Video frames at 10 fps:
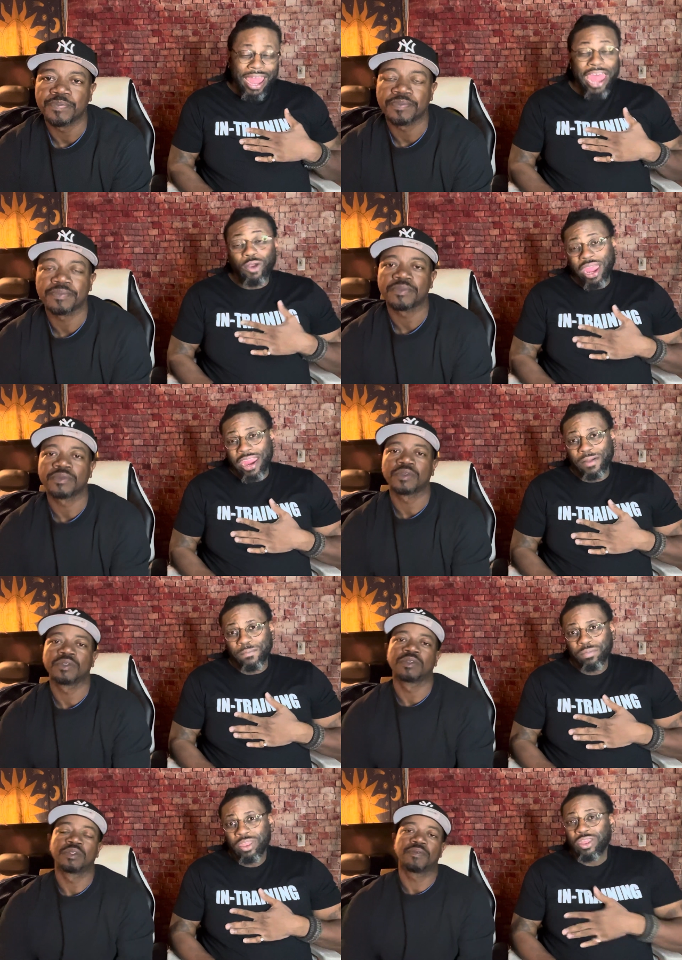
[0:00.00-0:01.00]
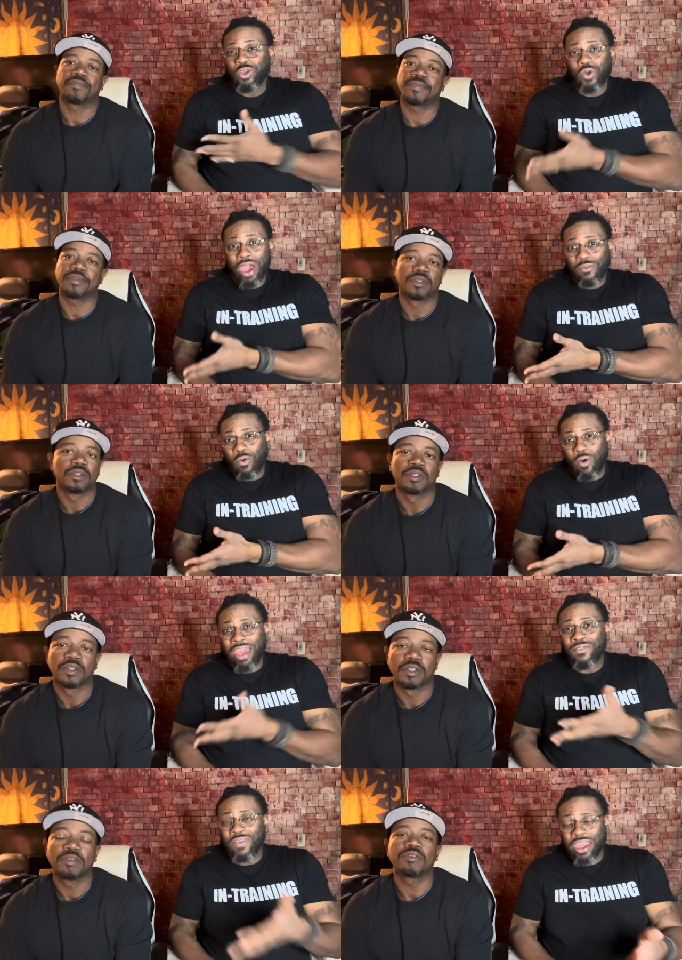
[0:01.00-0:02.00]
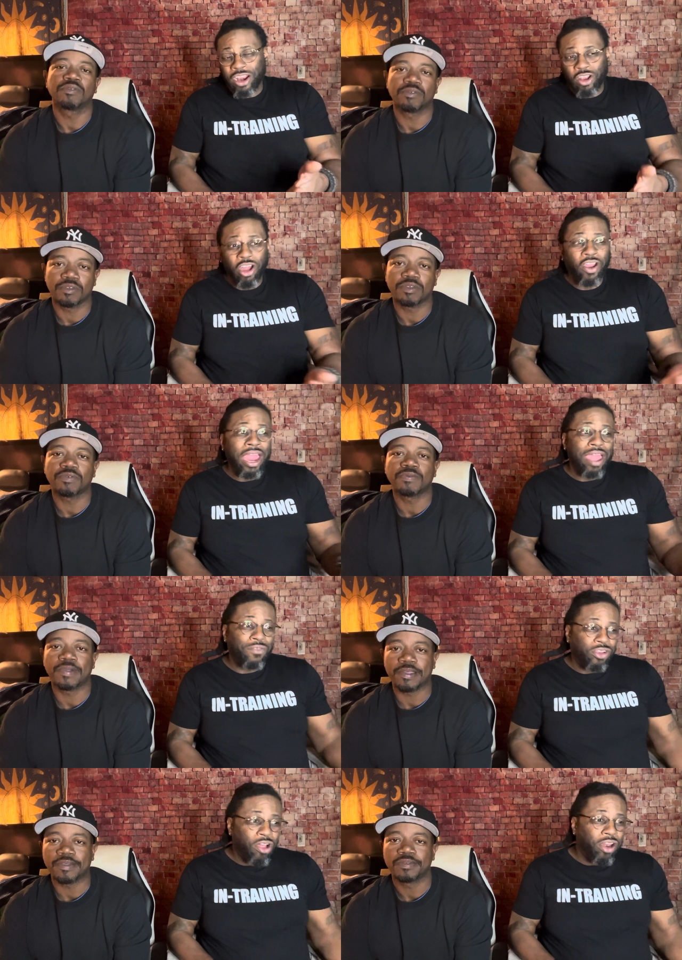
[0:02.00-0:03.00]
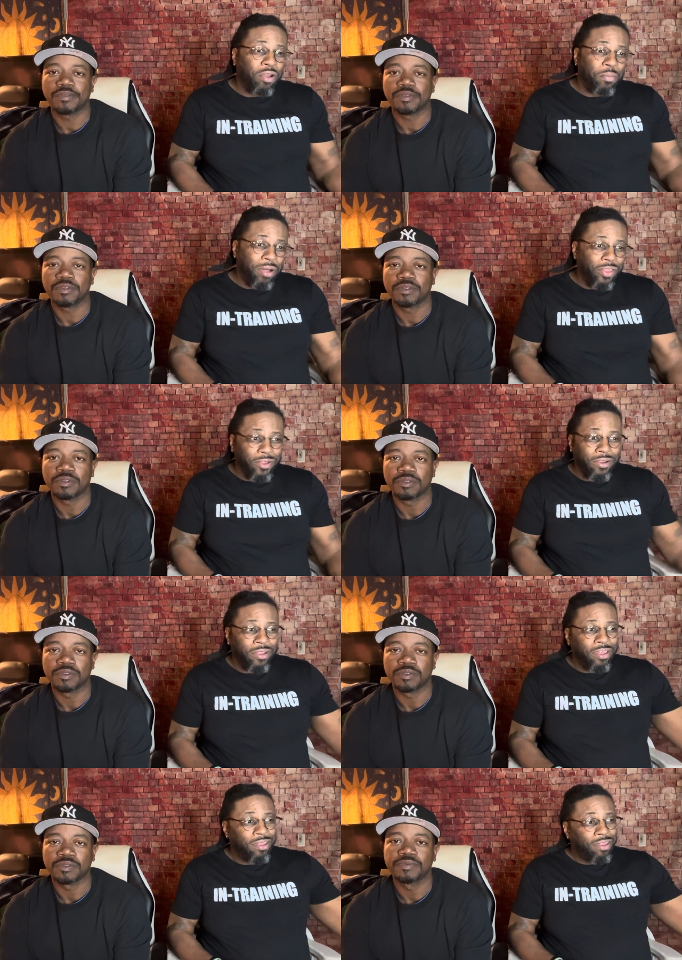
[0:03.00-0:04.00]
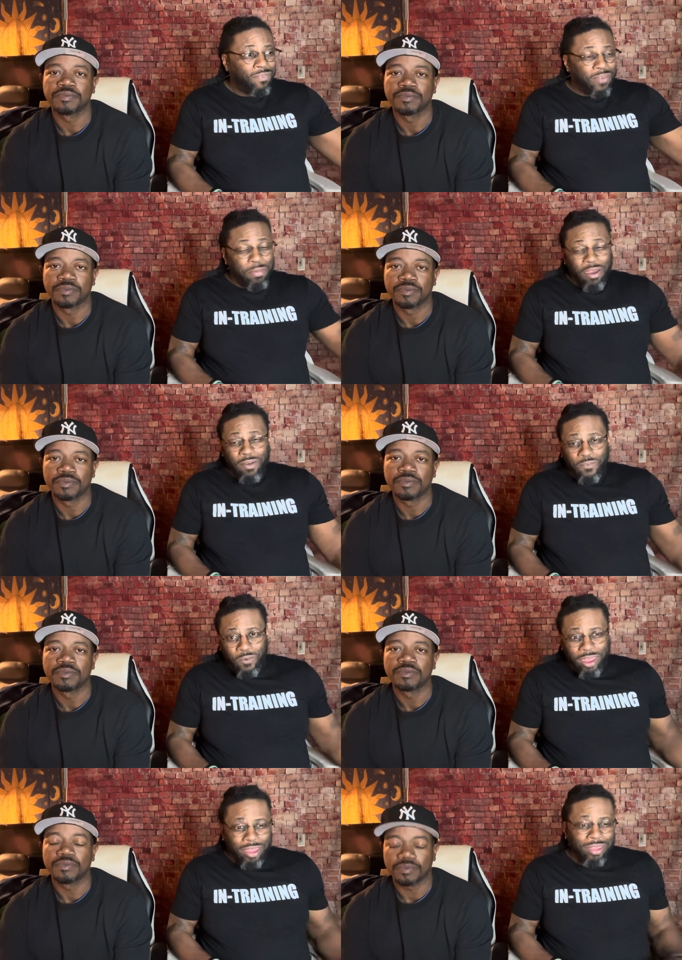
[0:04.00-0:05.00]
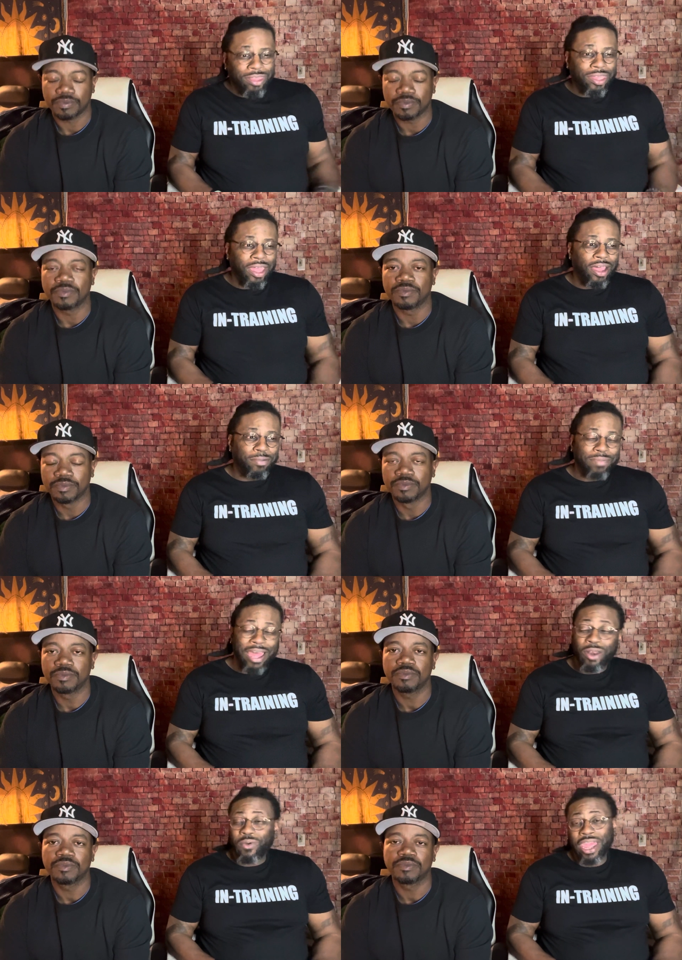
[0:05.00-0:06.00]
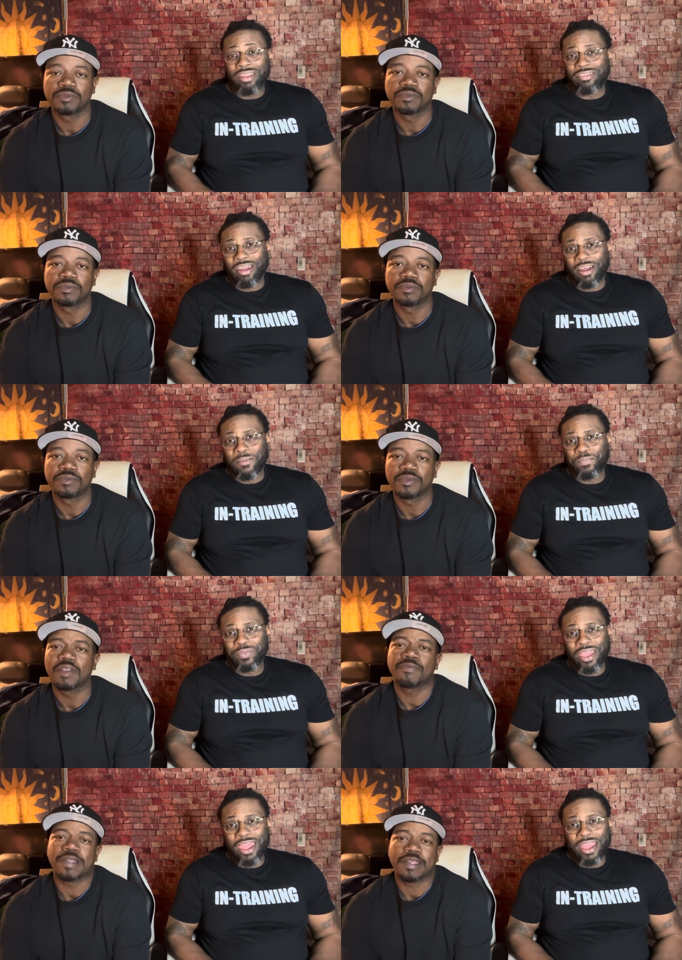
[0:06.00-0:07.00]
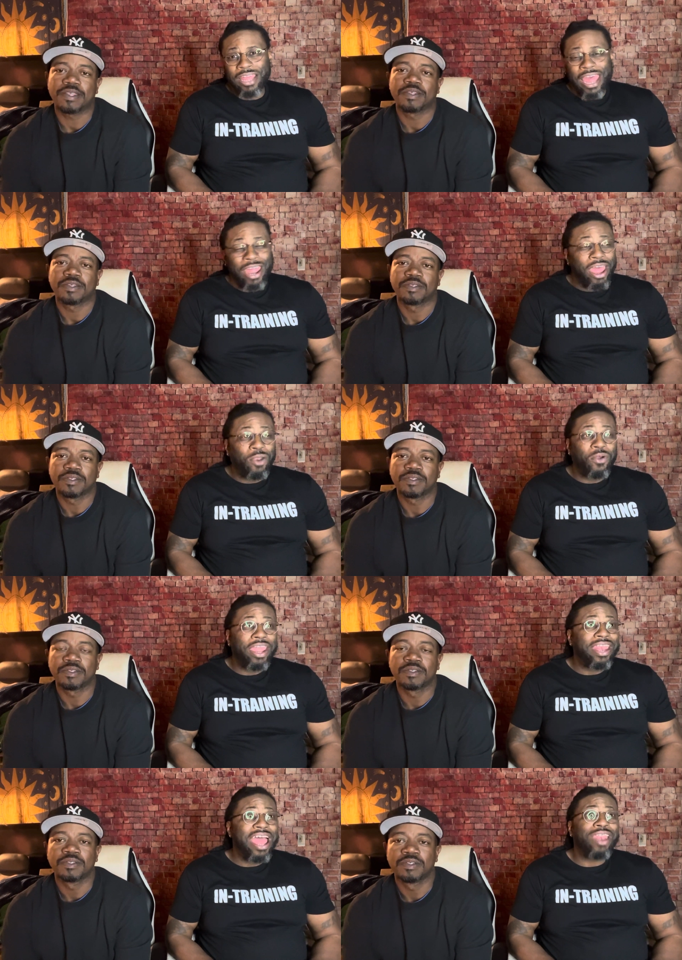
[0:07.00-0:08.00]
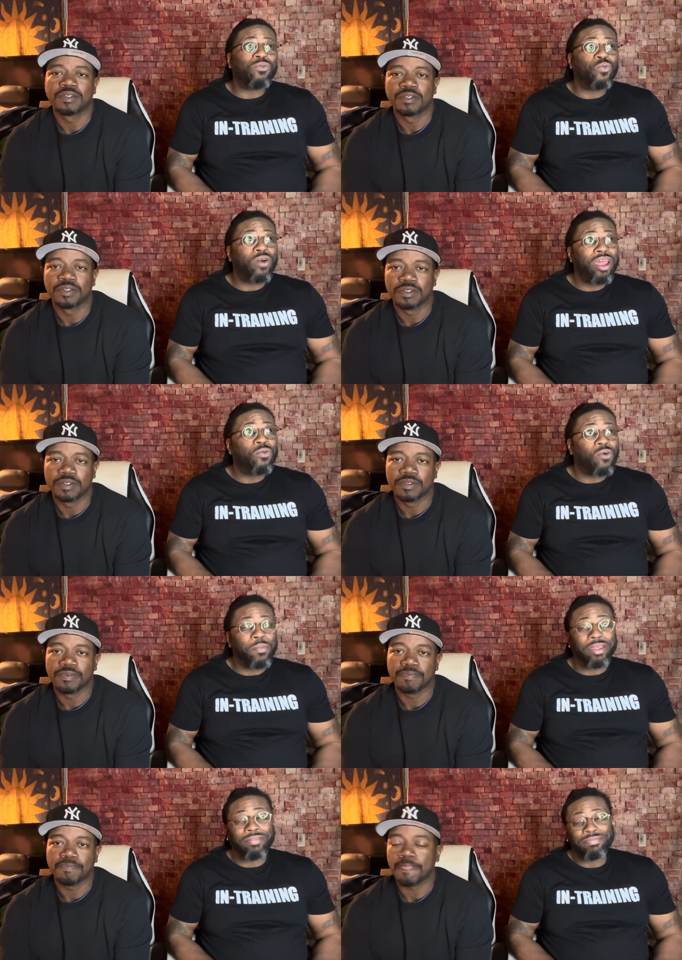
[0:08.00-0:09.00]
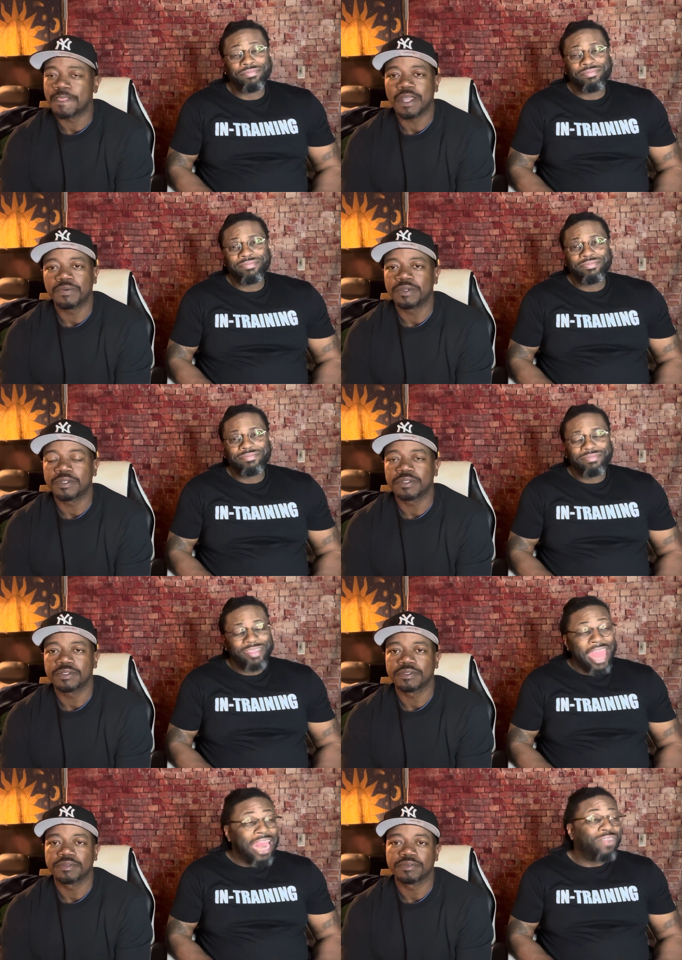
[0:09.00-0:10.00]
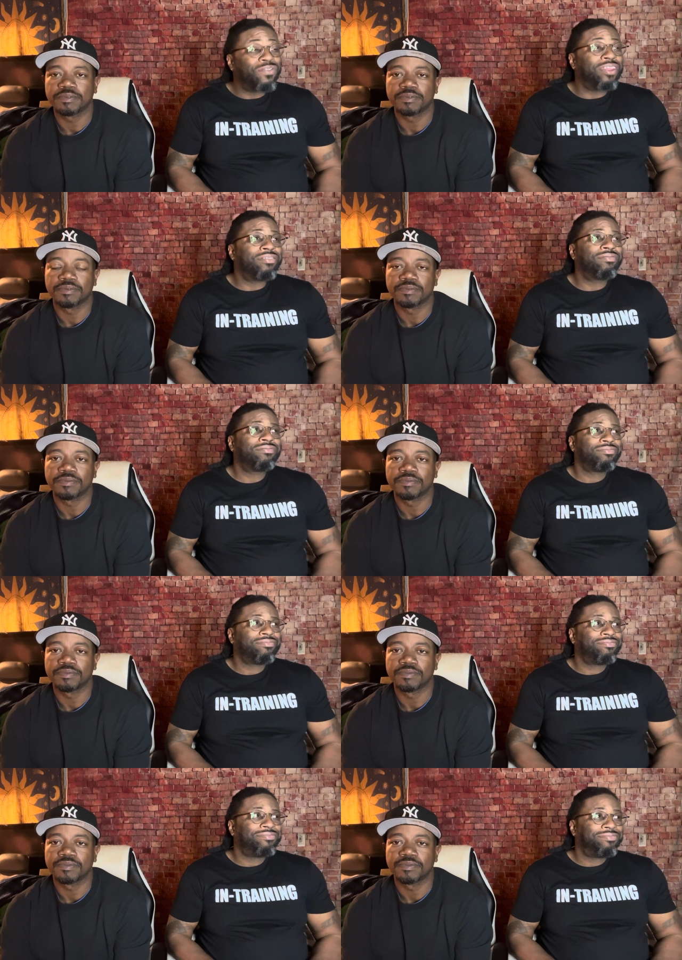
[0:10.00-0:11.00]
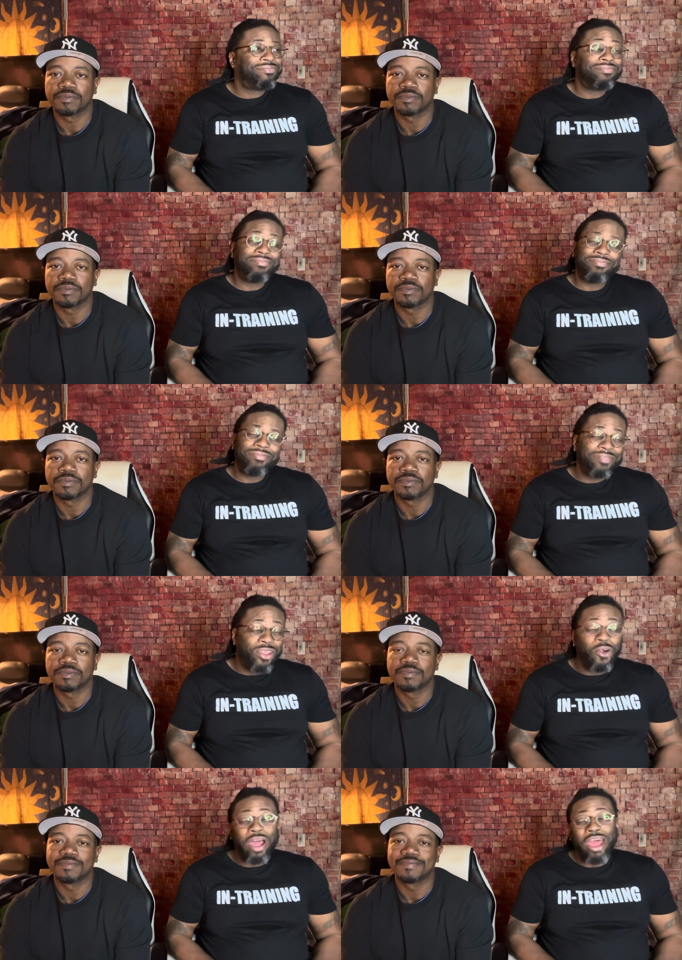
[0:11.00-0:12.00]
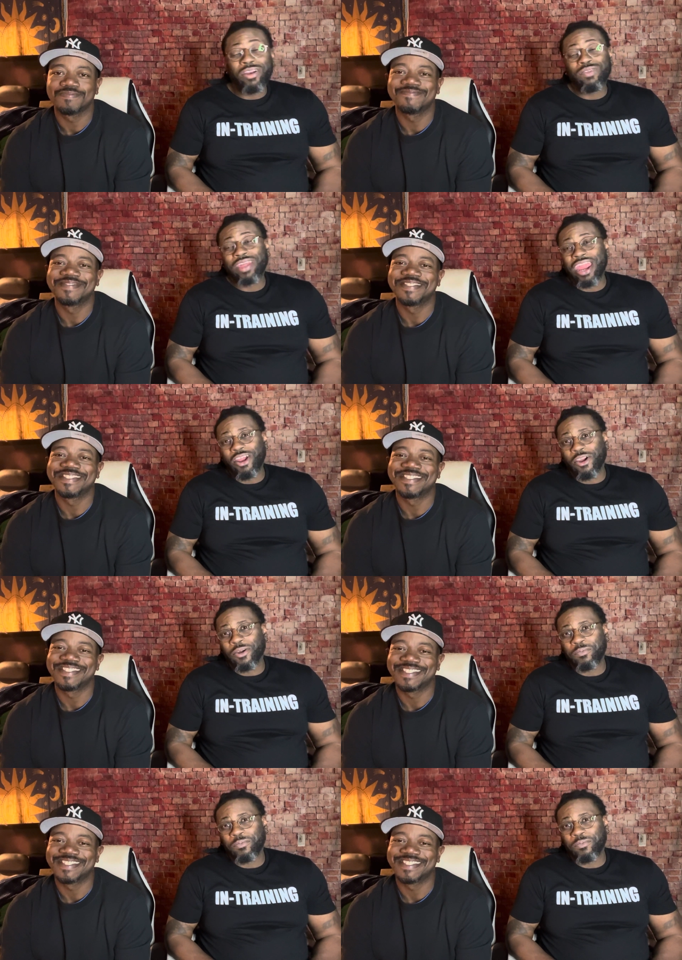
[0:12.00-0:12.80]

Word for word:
Speaker 1: I don't hate them. You have a wife and a daughter. I have right. a daughter, mother, female friends. Um, mm-hmm. Um, I don't hate y'all. Right. I, I don't hate not one woman. Not one. Not even. No, I don't even hate her.